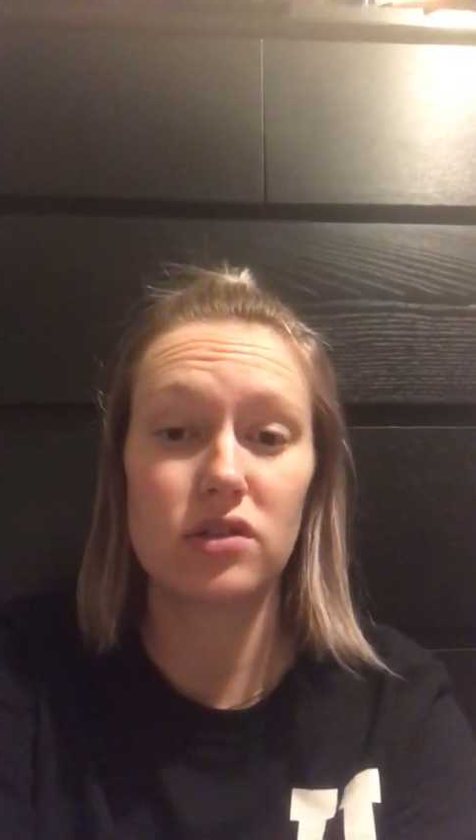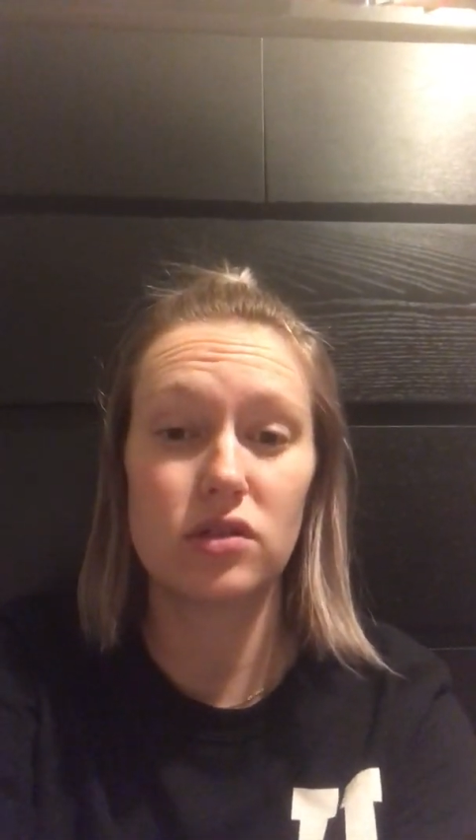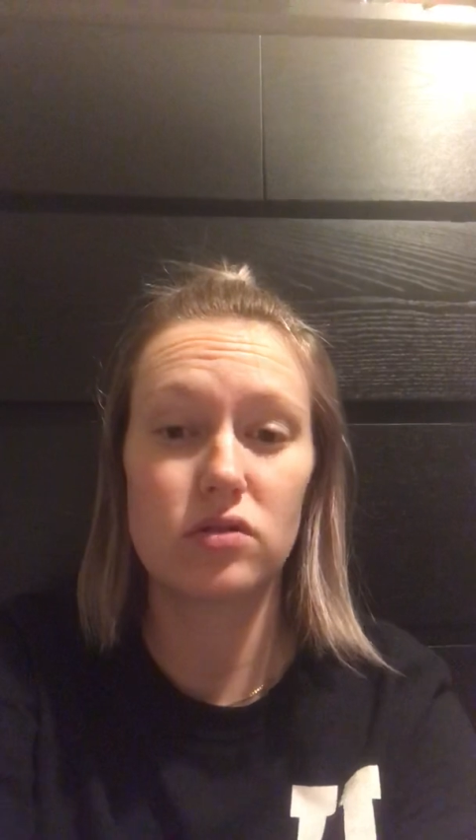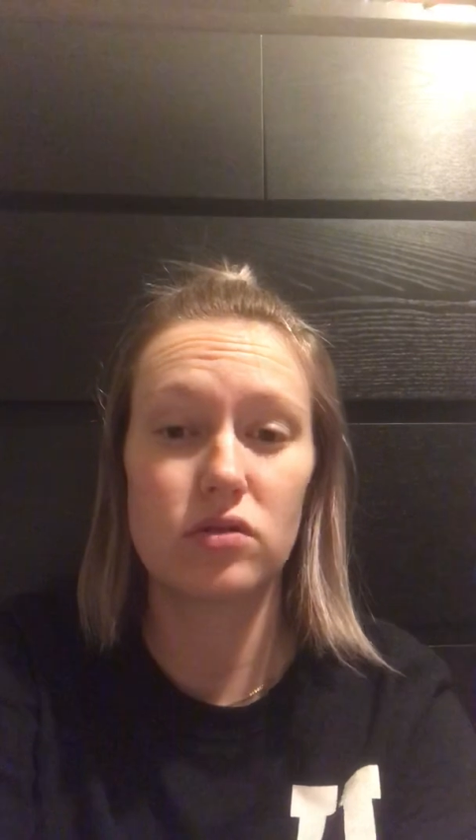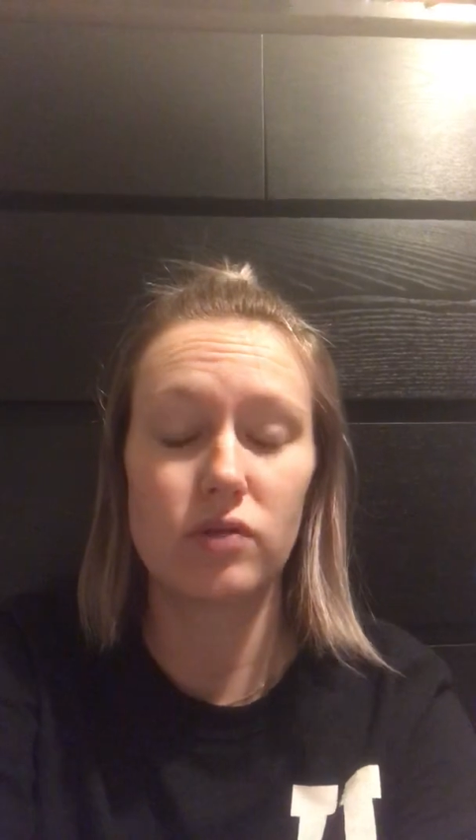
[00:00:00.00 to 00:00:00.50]

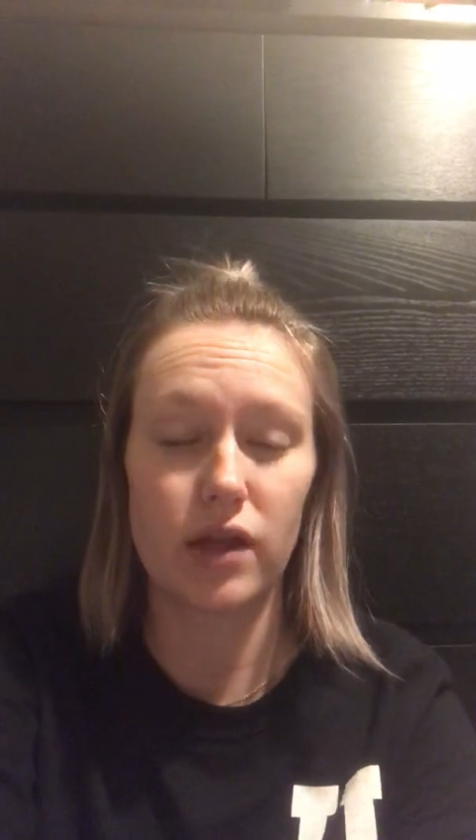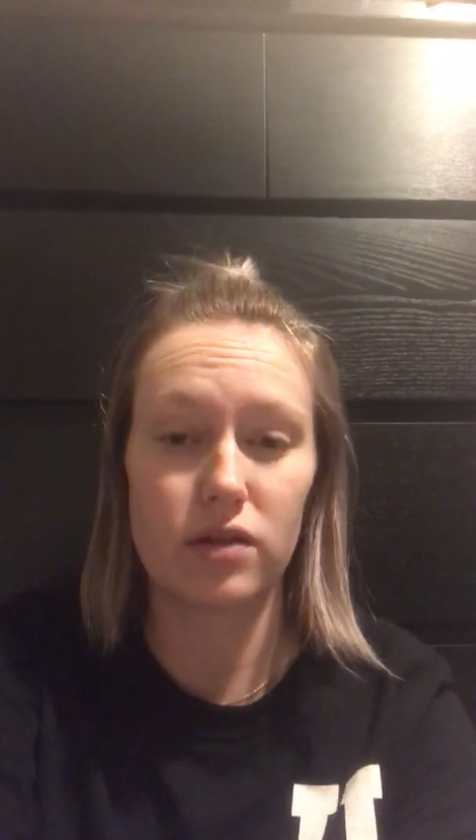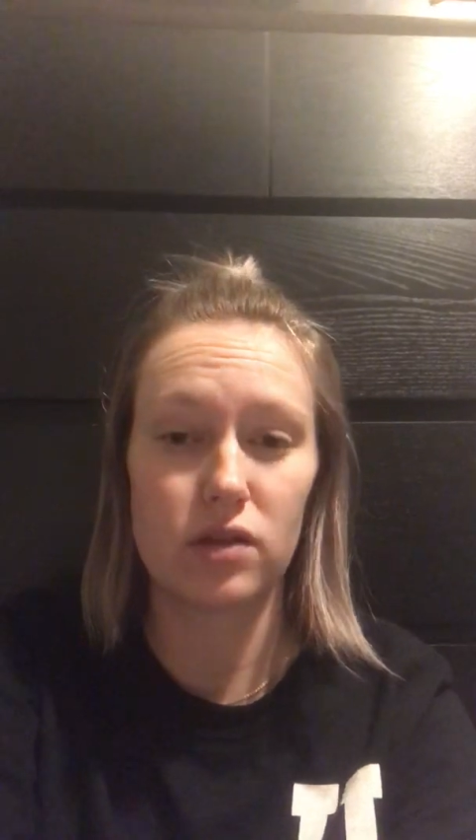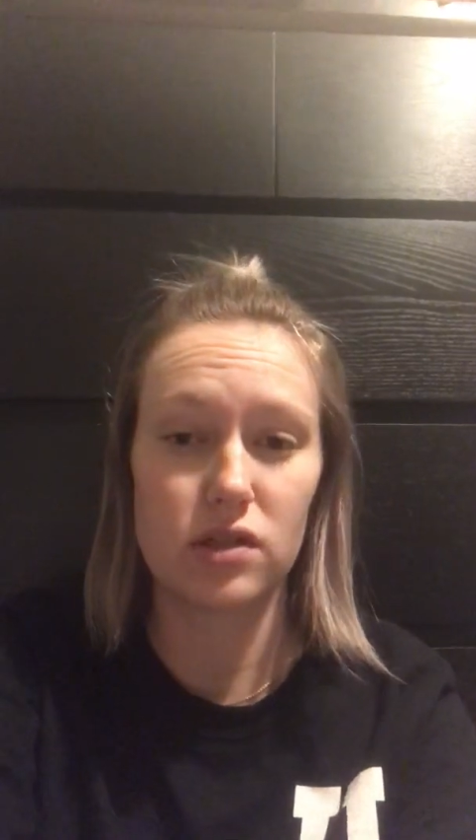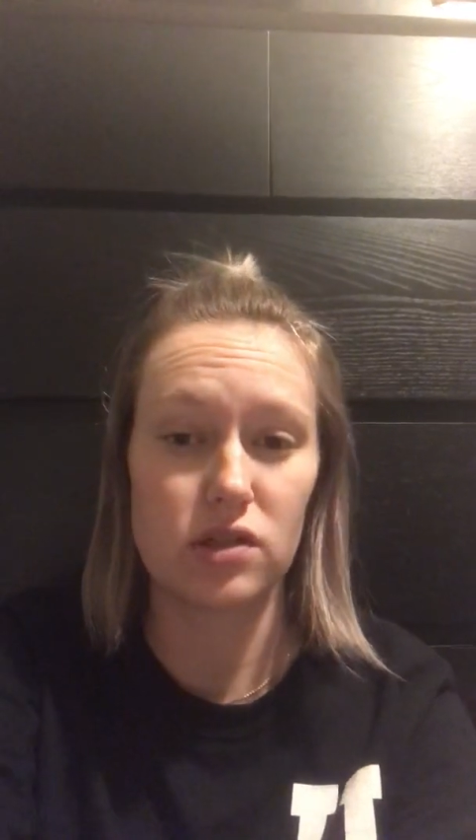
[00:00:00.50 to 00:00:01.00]
children rather
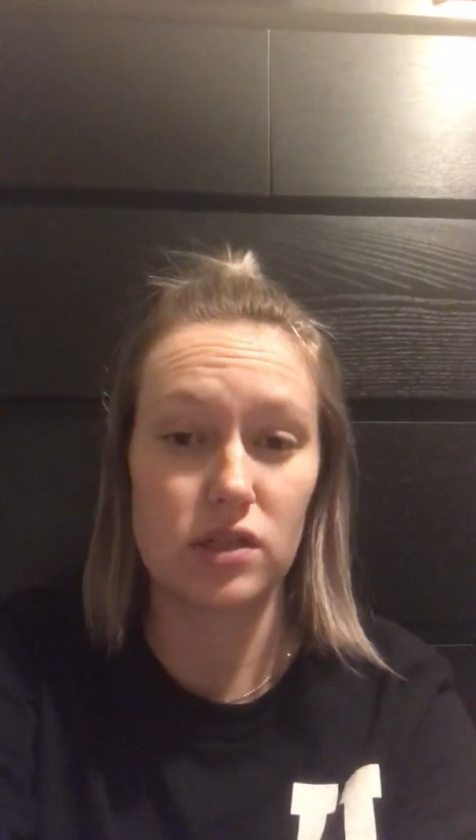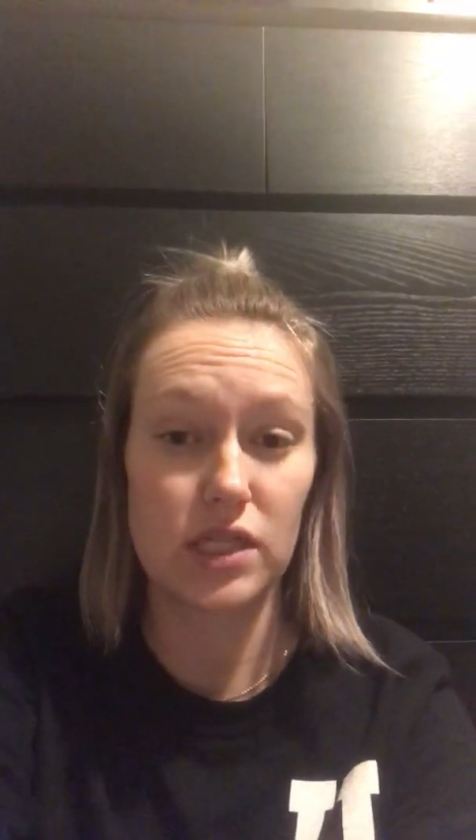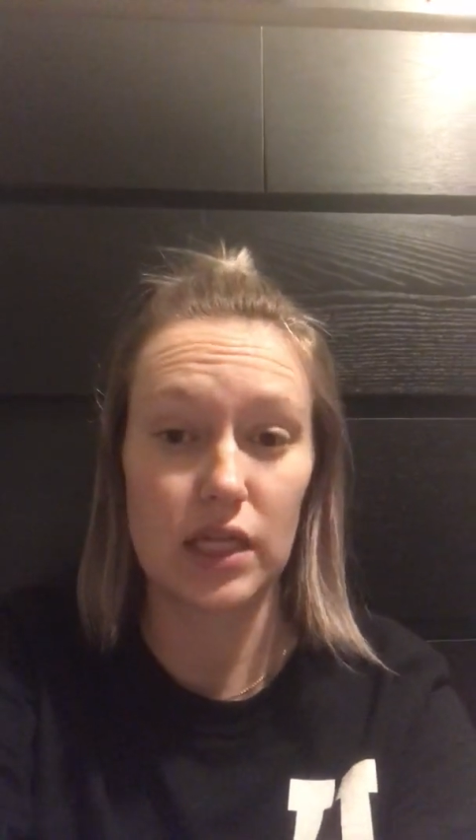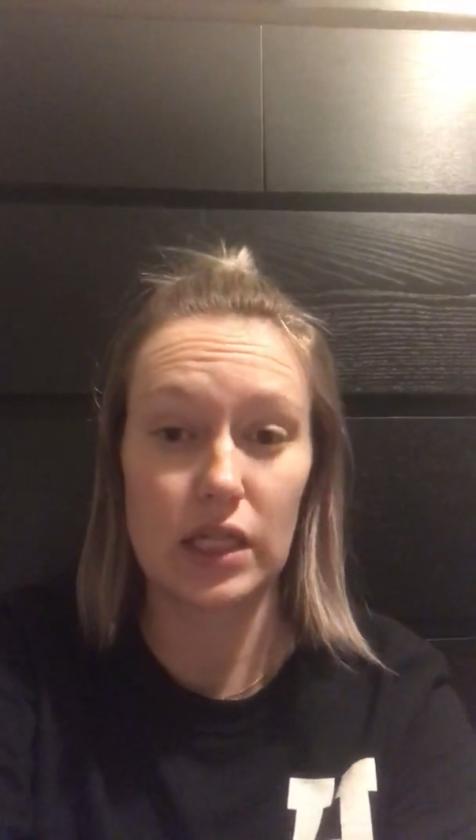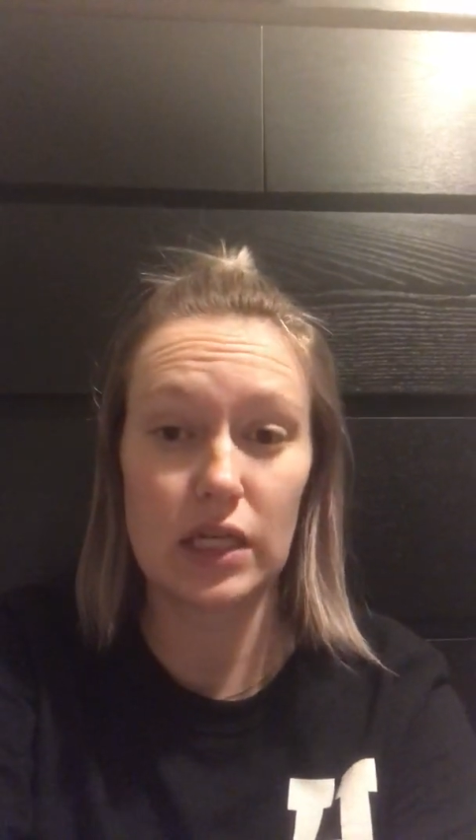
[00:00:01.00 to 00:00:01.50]
than just
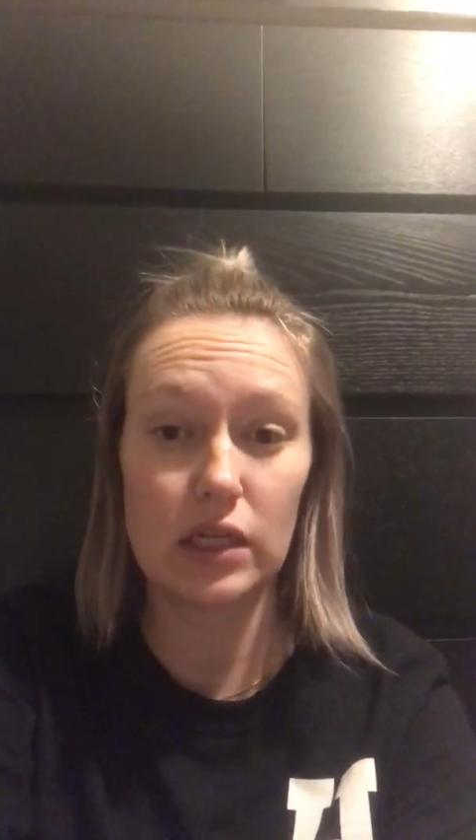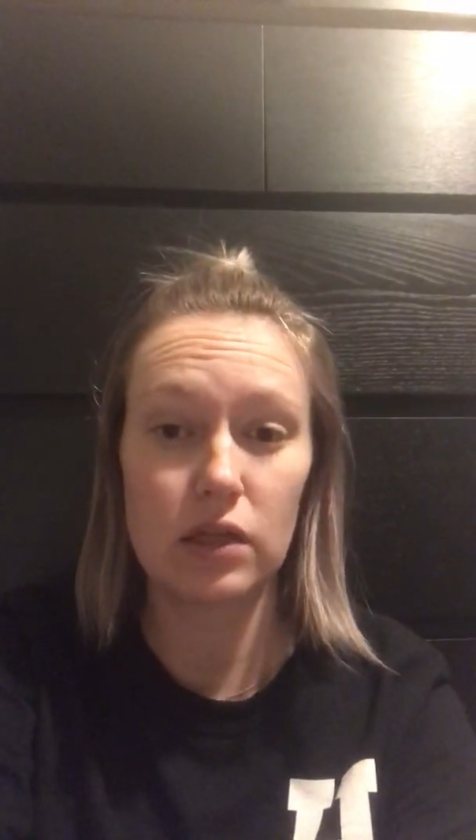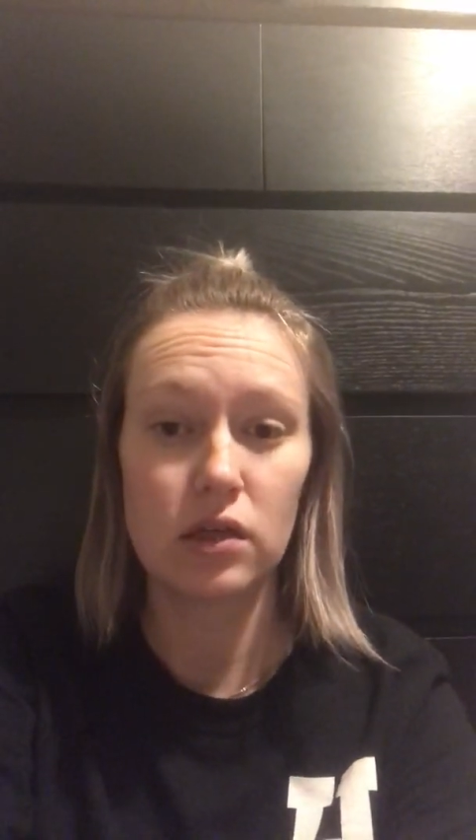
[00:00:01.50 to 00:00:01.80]
telling,